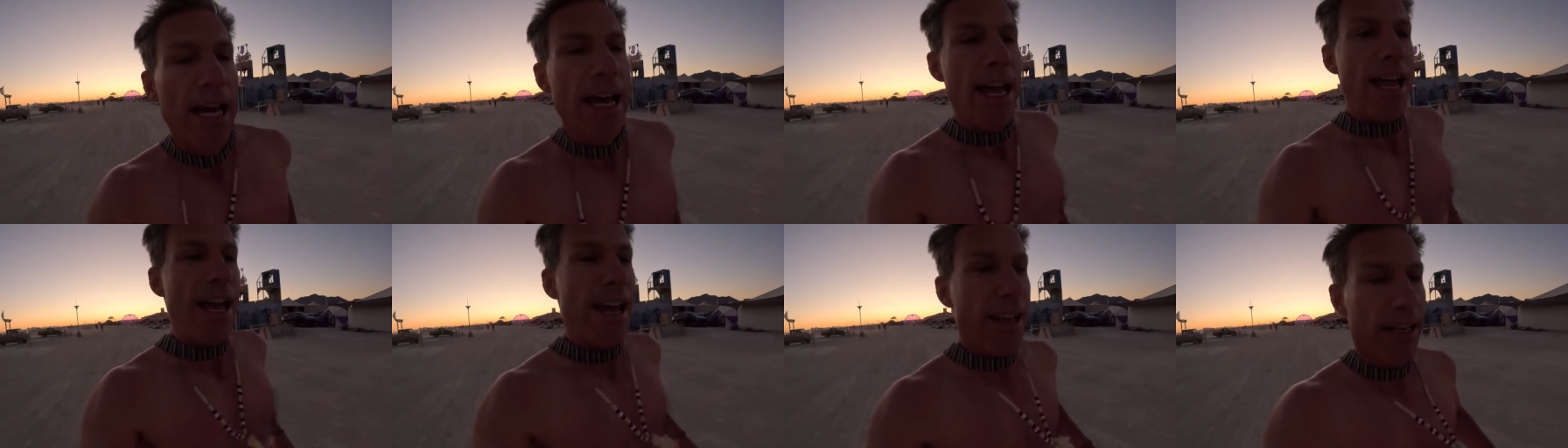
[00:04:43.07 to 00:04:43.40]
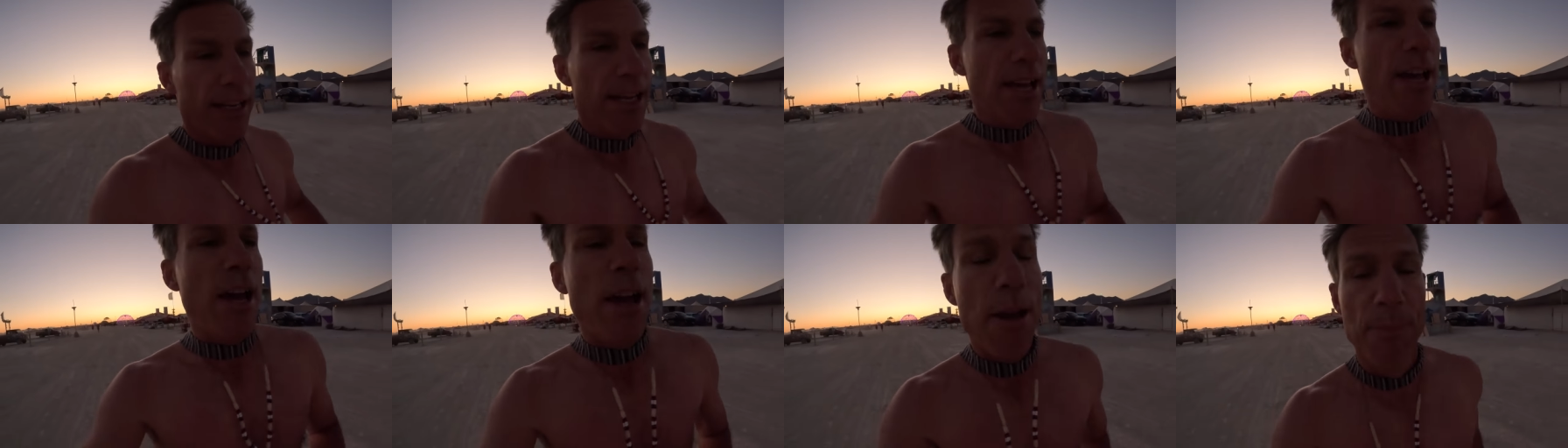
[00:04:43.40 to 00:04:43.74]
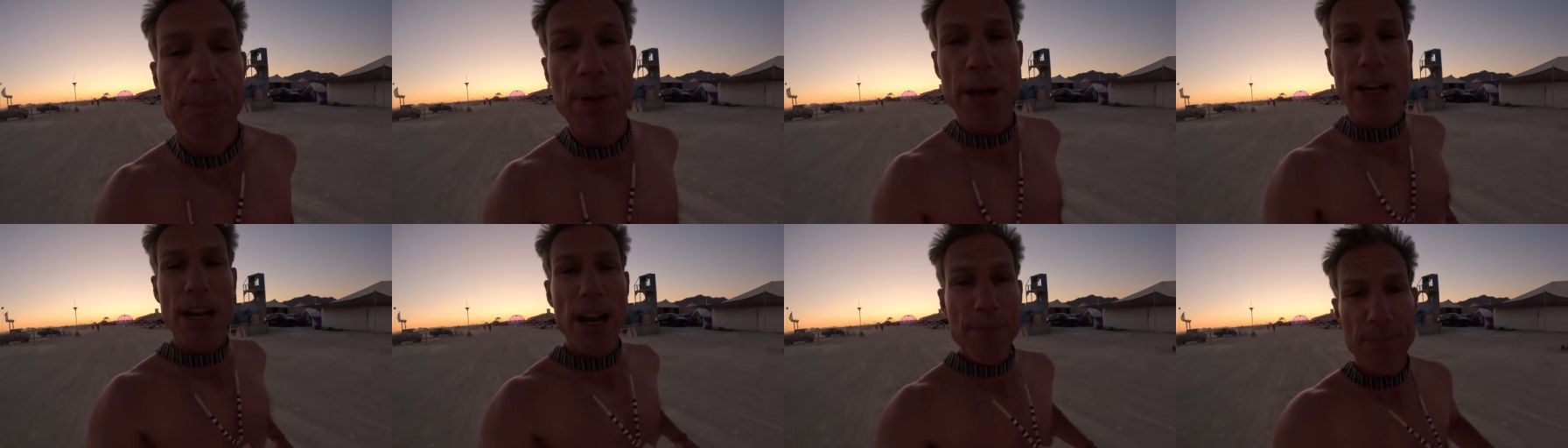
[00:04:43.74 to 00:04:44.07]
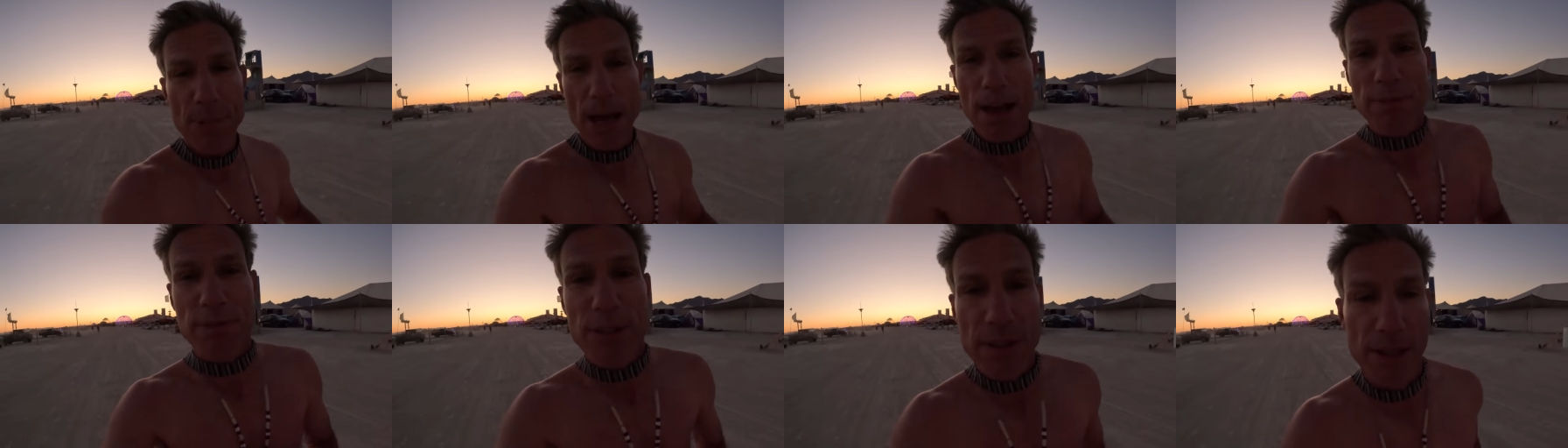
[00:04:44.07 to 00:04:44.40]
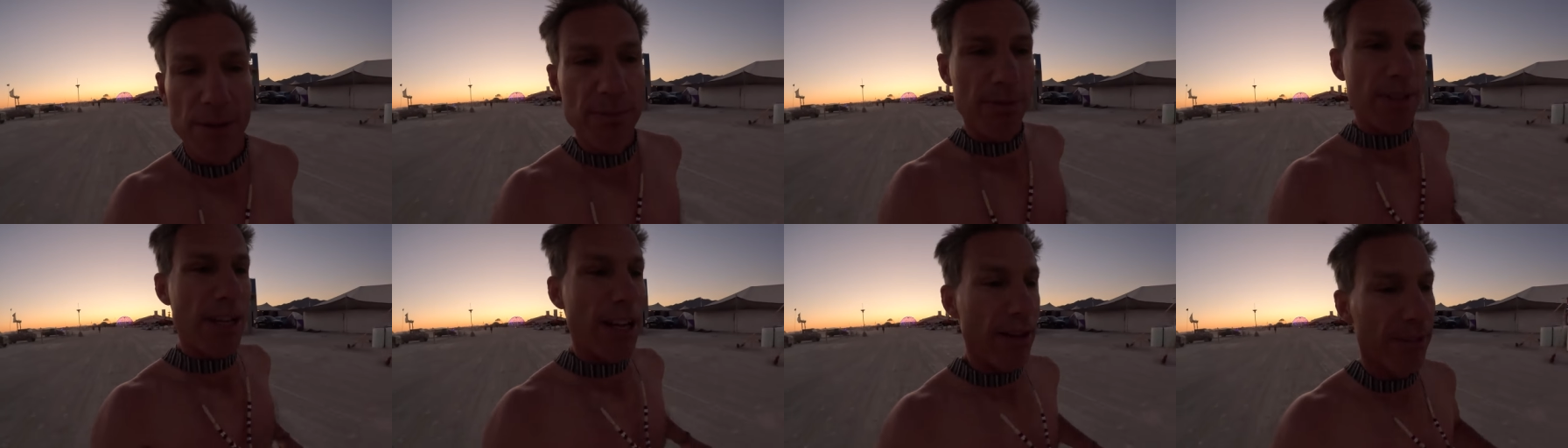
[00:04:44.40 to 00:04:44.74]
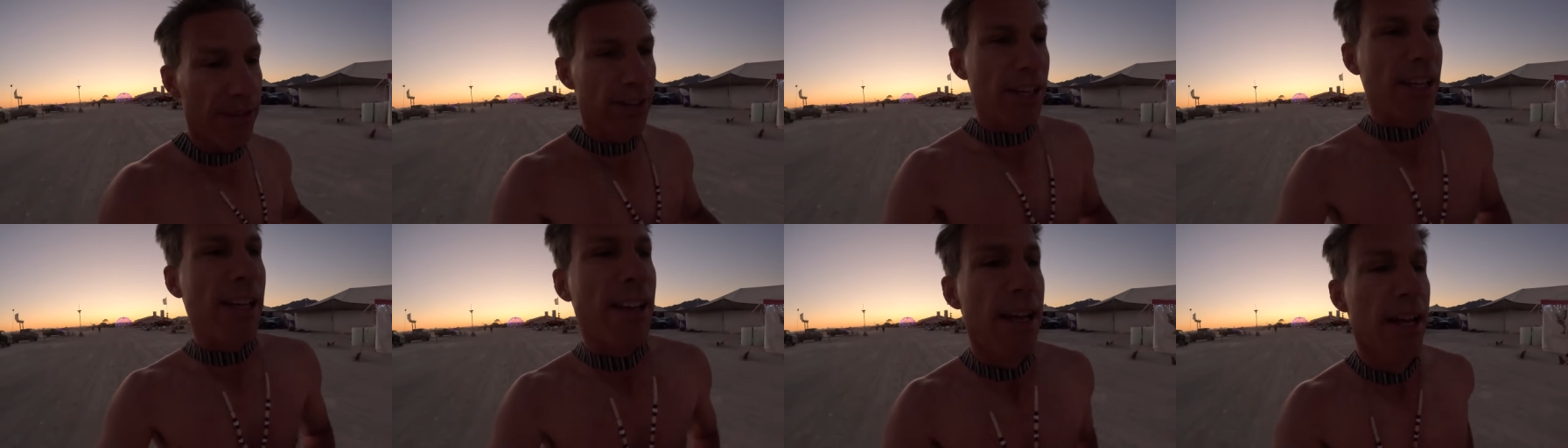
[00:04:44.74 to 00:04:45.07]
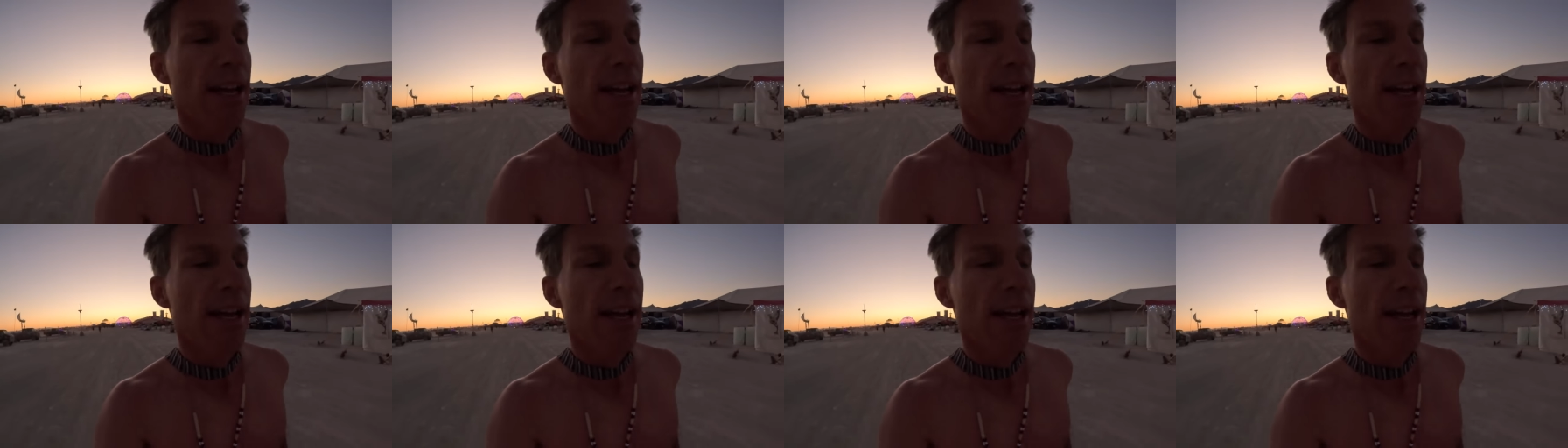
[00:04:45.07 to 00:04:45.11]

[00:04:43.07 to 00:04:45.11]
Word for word: and pick up after themselves.